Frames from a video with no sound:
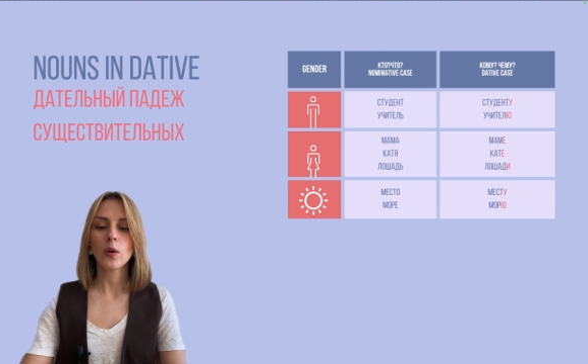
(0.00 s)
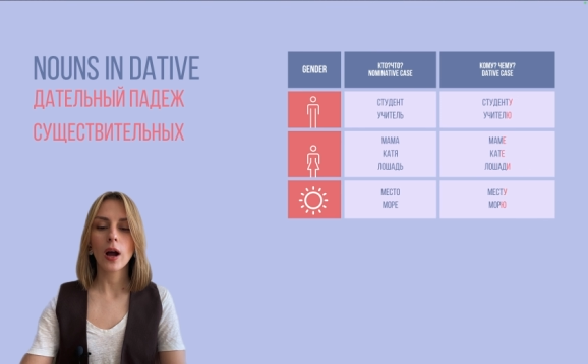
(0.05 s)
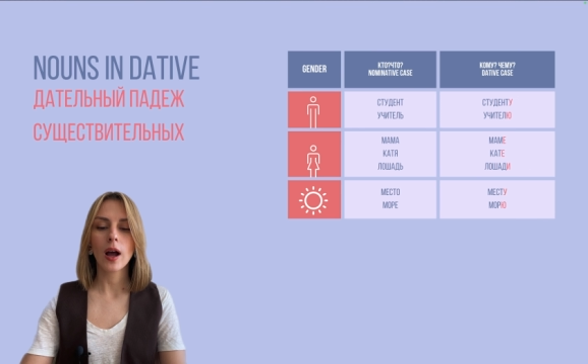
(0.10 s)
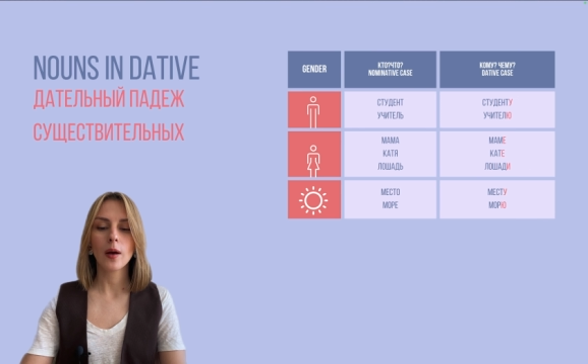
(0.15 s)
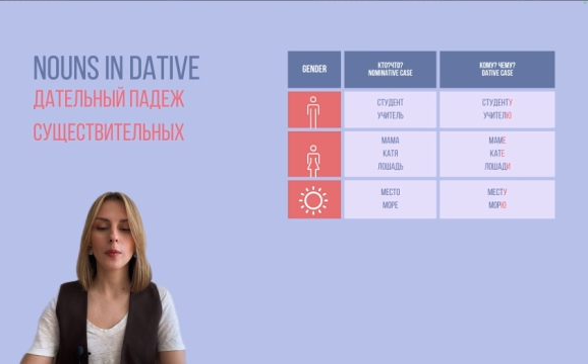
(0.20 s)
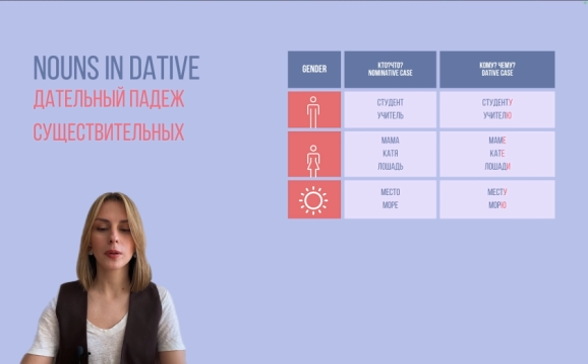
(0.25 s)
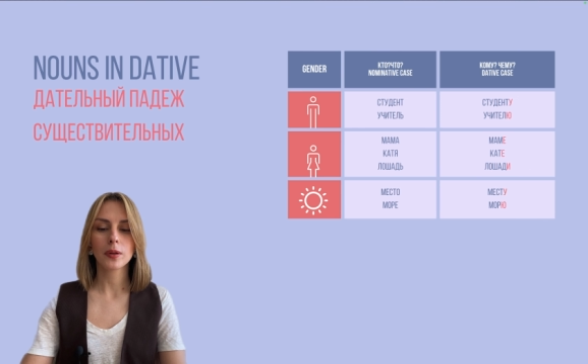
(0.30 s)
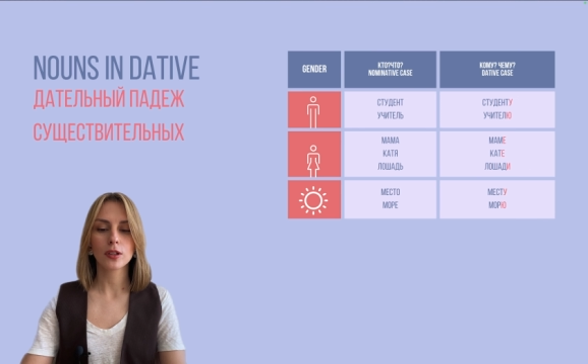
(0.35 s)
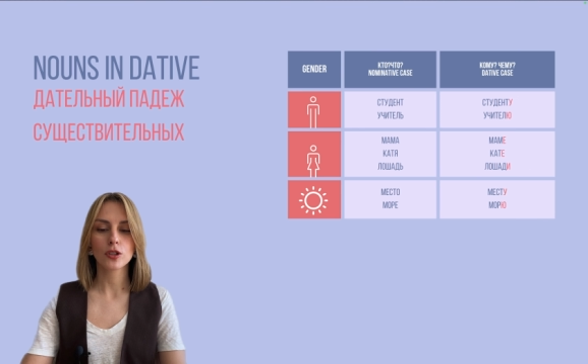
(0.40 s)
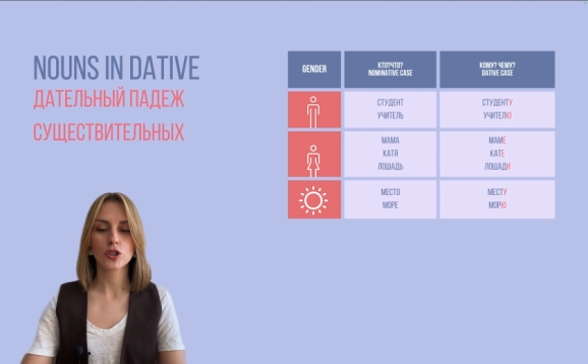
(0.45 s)
I
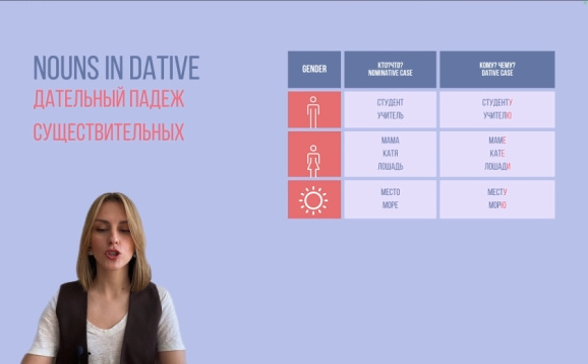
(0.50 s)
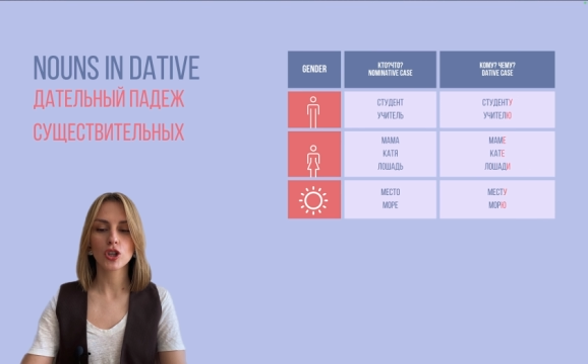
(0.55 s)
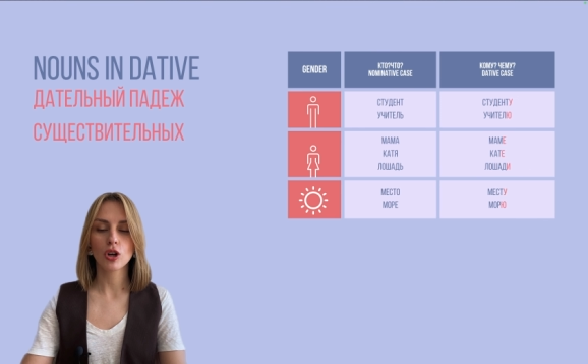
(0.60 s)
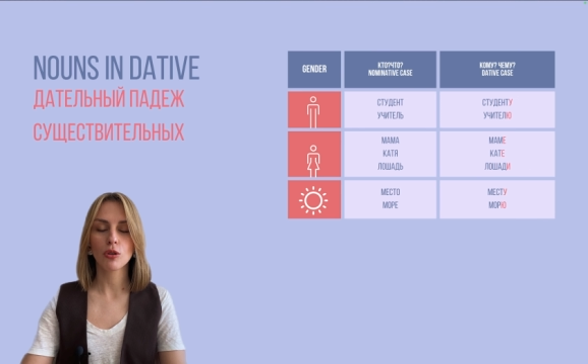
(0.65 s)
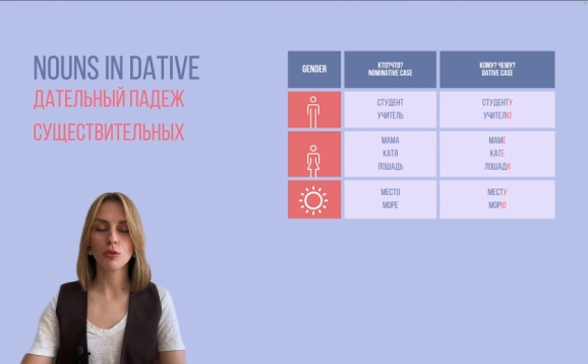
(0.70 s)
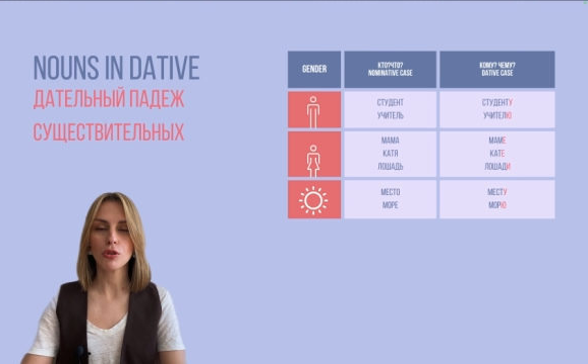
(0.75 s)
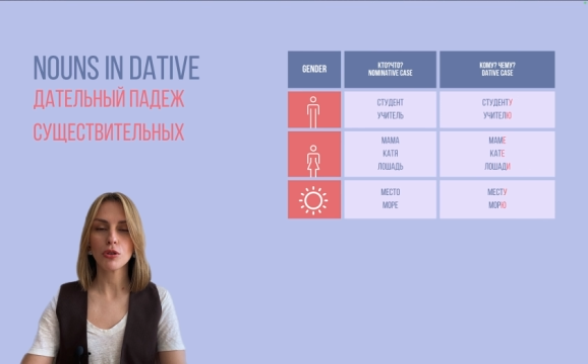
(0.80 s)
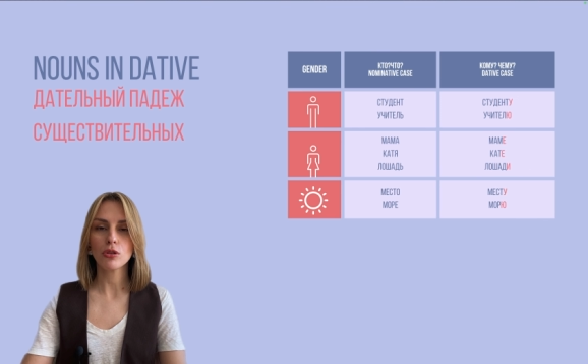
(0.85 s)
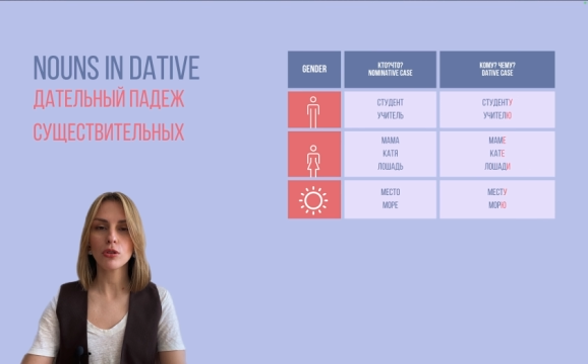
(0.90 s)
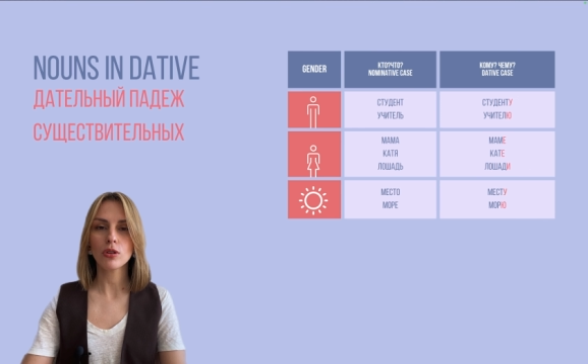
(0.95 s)
will
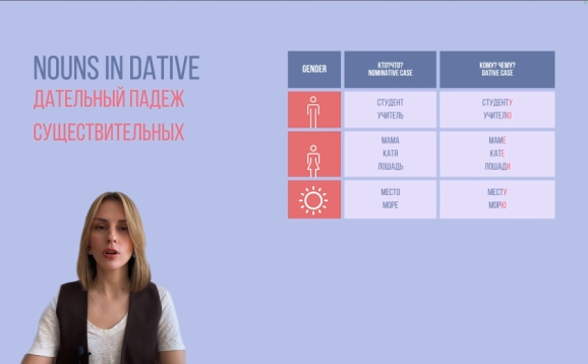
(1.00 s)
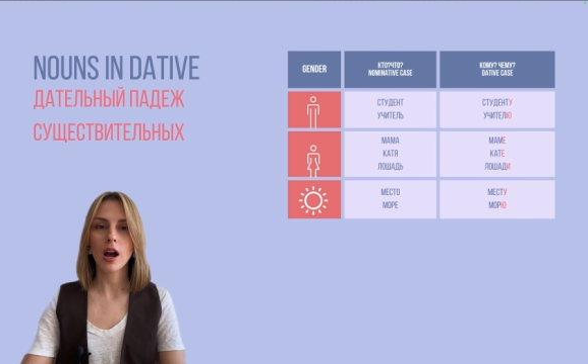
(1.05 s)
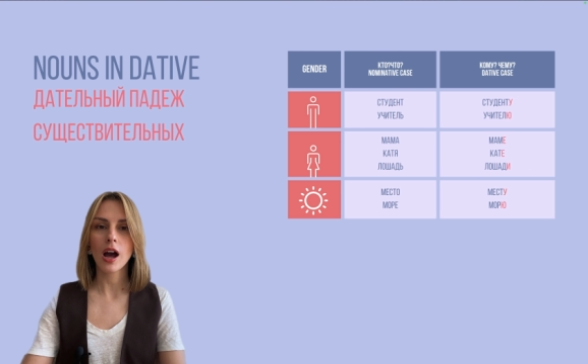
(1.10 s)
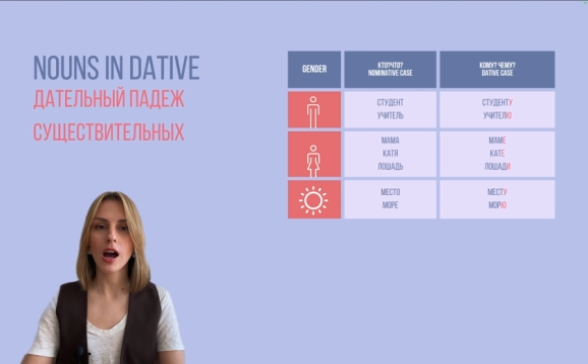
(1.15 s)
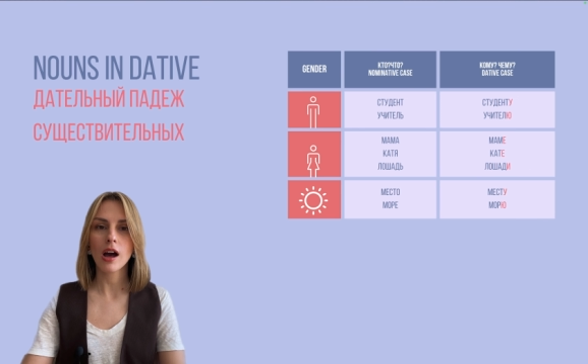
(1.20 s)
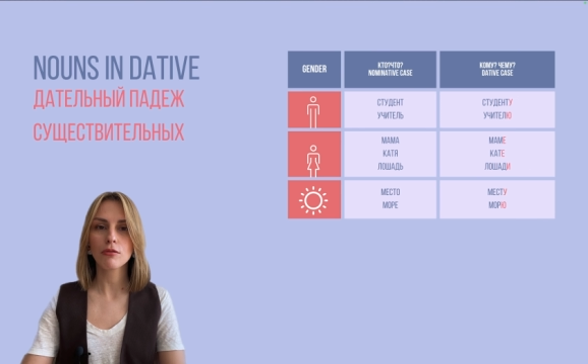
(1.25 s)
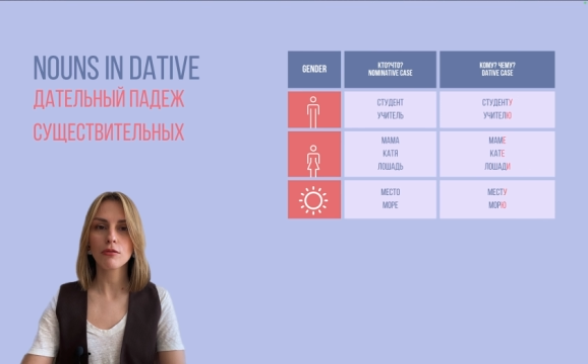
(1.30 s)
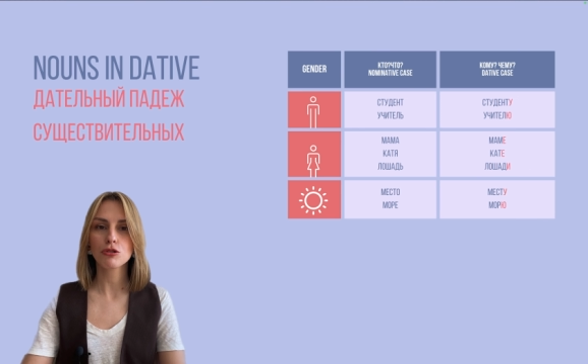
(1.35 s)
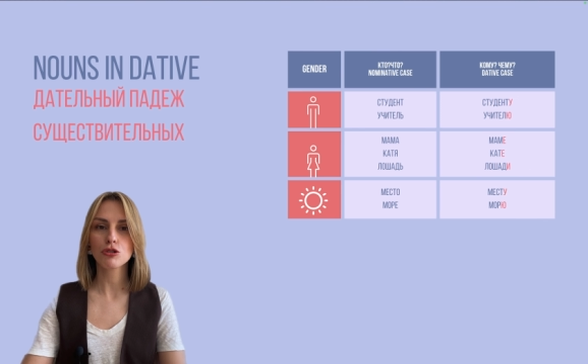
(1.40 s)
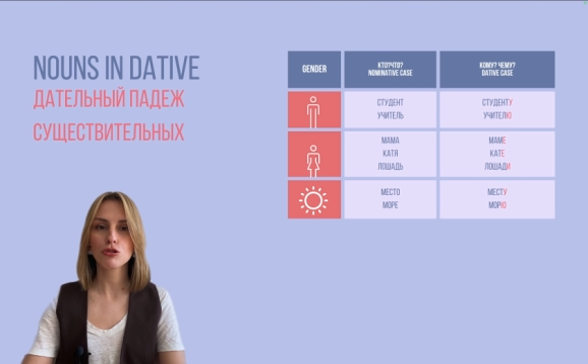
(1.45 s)
show you
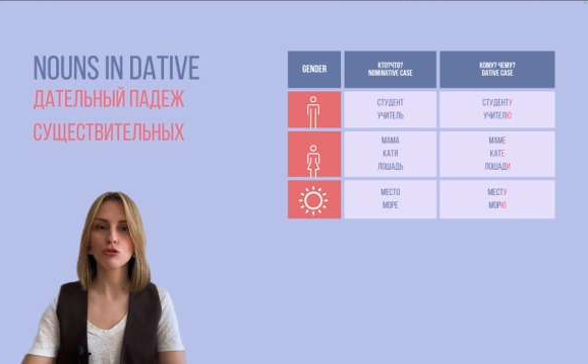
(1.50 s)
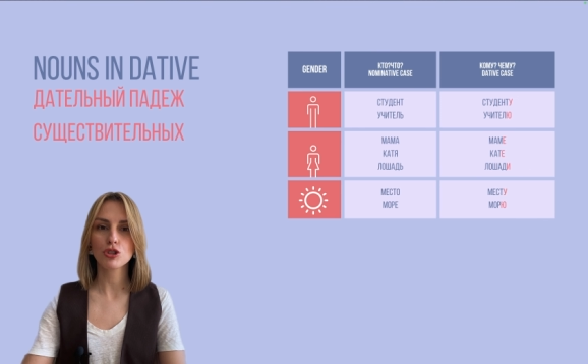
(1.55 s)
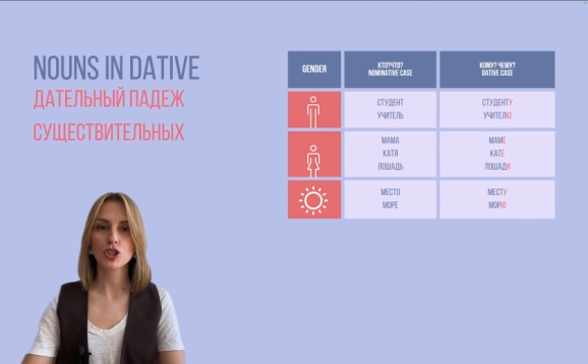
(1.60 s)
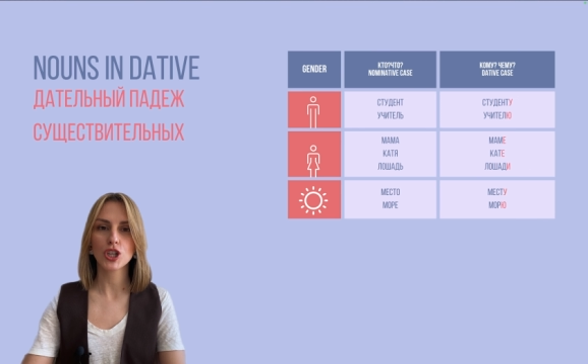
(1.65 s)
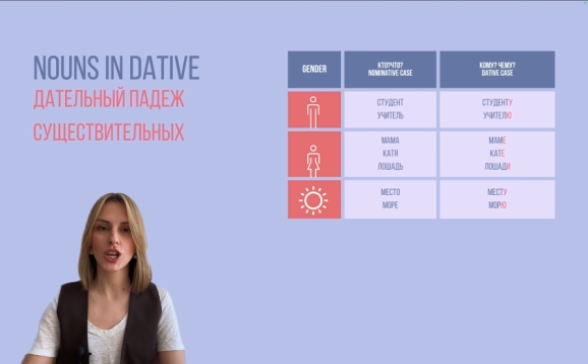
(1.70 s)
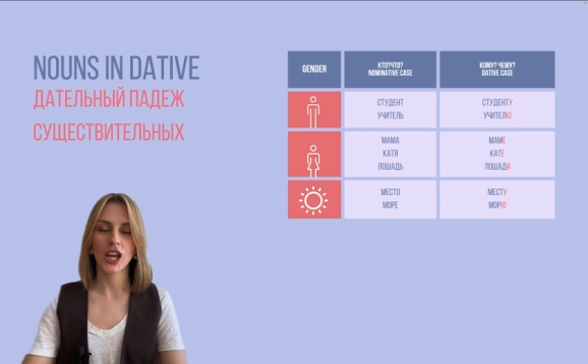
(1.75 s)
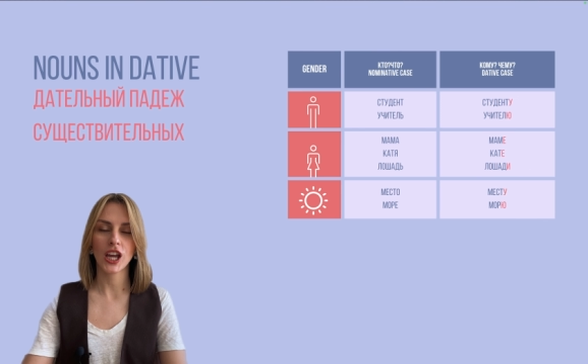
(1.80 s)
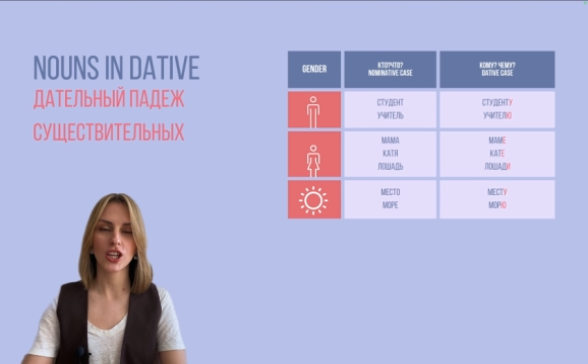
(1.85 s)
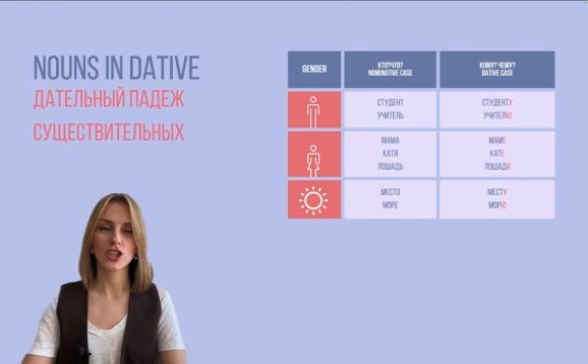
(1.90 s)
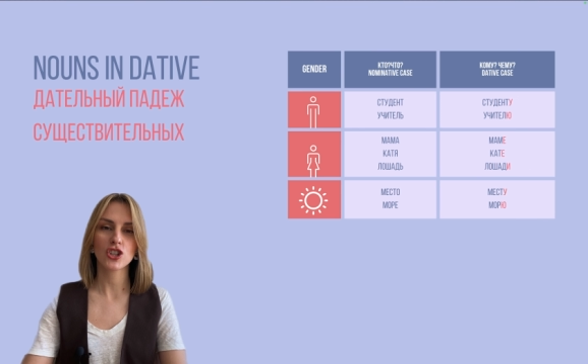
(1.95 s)
how to
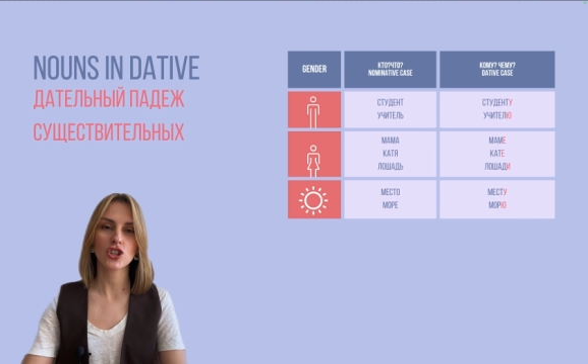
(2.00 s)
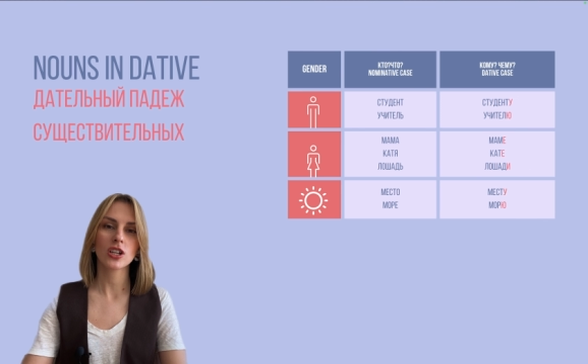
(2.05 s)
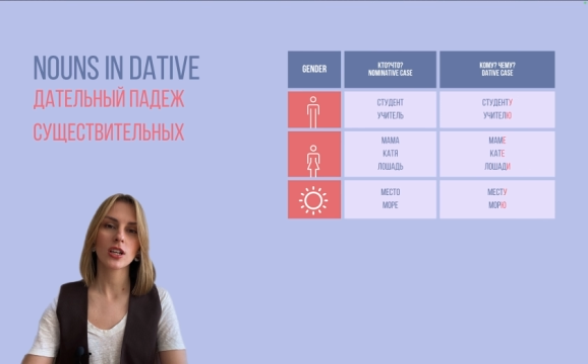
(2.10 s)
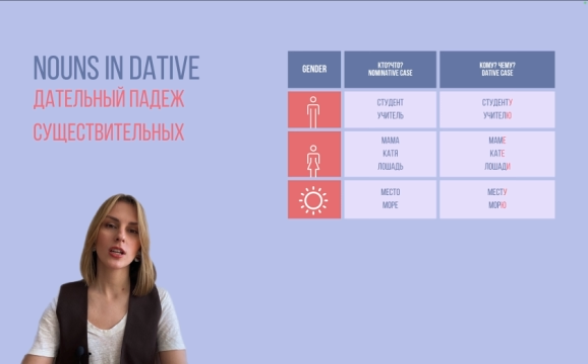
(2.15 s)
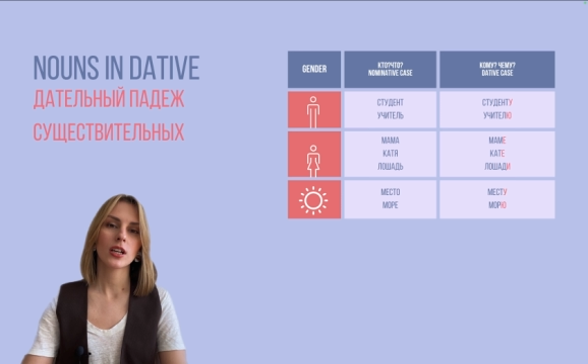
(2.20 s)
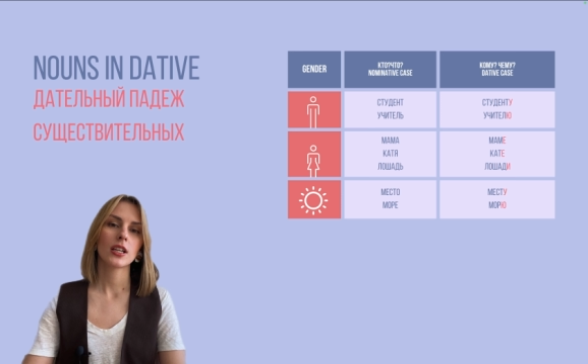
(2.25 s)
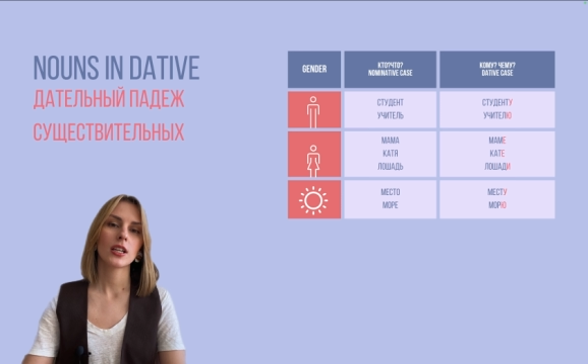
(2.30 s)
change